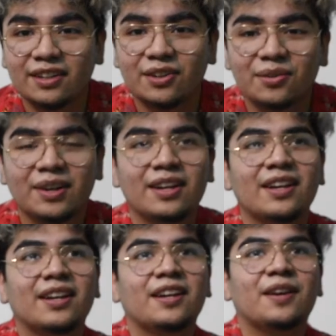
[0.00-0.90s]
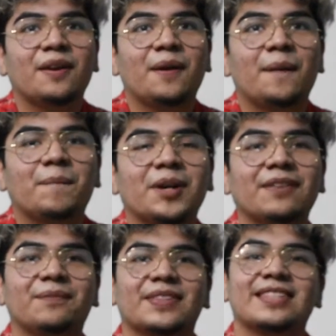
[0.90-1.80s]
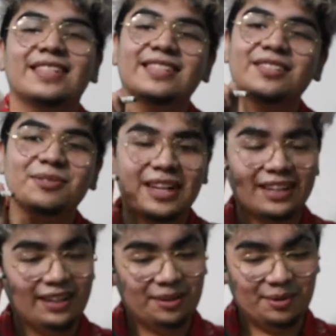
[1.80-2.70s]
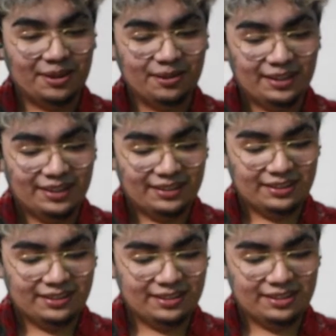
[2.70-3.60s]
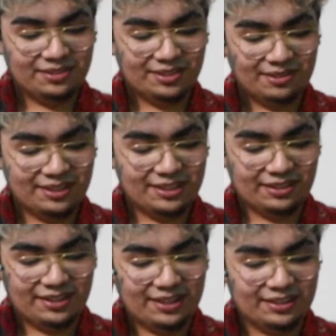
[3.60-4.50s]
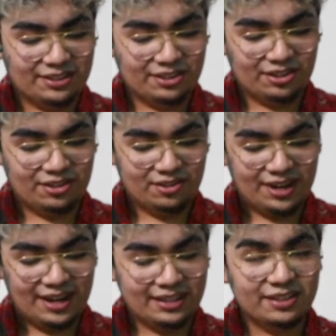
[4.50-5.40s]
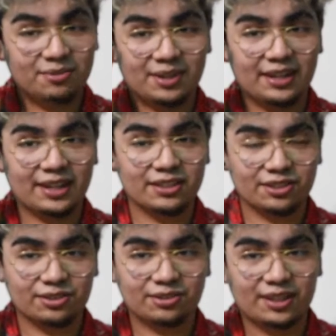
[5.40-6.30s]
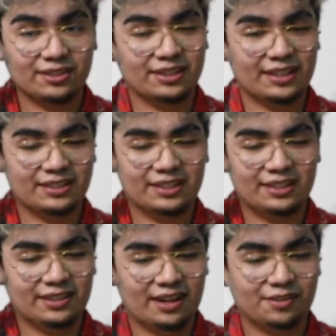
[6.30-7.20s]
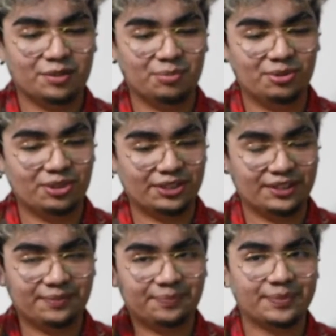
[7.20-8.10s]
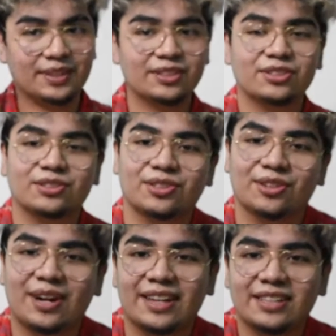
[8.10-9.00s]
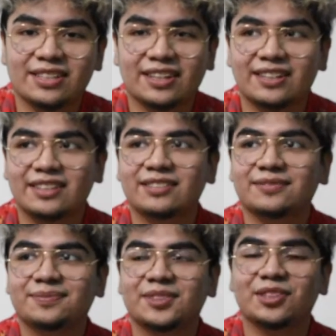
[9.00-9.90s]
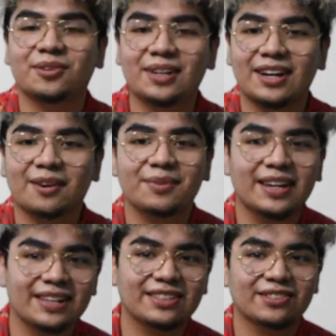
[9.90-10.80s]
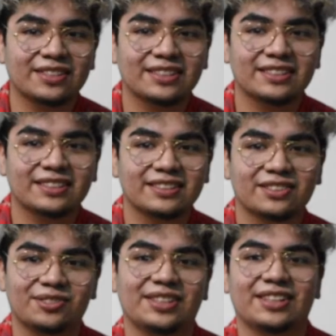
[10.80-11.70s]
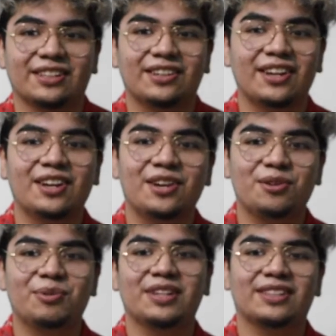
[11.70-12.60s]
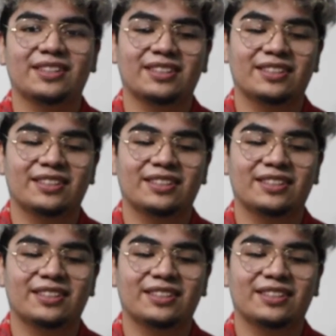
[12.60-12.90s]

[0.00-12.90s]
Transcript: note. But see, this is what I like about, like, this is what I'm gonna tell you guys. So I didn't want to enter 2019 on some bullshit. So I decided, you know what, I'm not entering this new year with